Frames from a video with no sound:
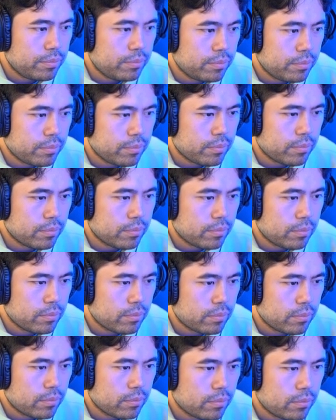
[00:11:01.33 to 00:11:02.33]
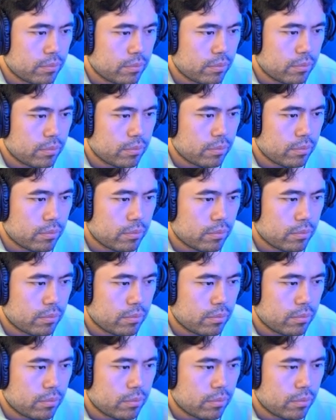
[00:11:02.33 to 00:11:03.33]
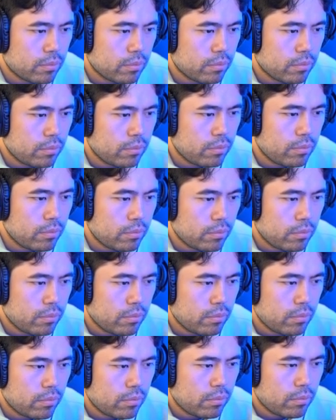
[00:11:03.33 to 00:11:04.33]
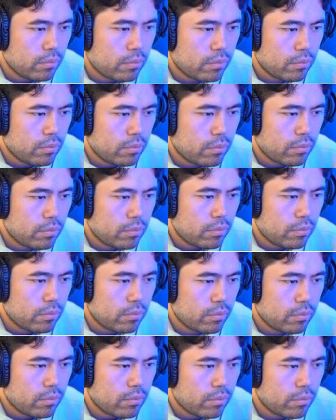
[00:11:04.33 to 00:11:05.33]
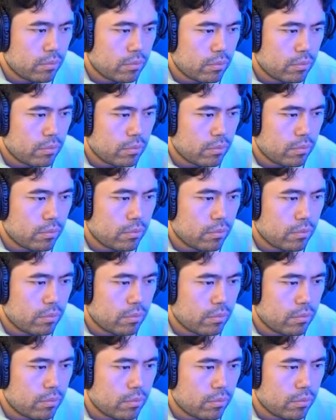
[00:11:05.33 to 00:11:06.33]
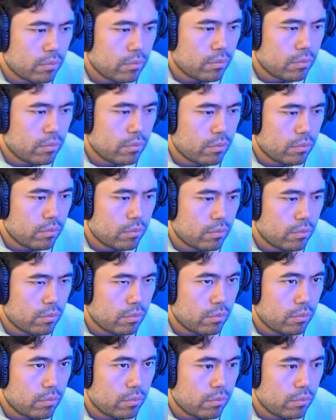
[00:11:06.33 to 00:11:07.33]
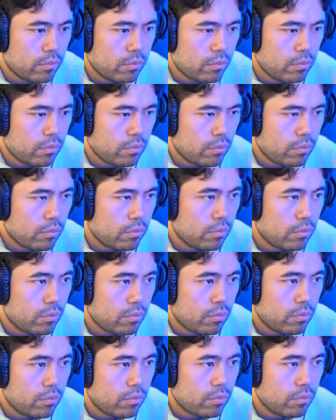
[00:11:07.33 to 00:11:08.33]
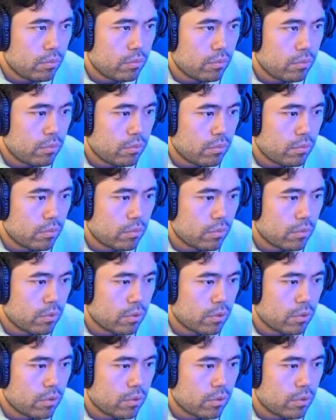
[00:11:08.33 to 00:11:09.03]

No one is speaking in this clip.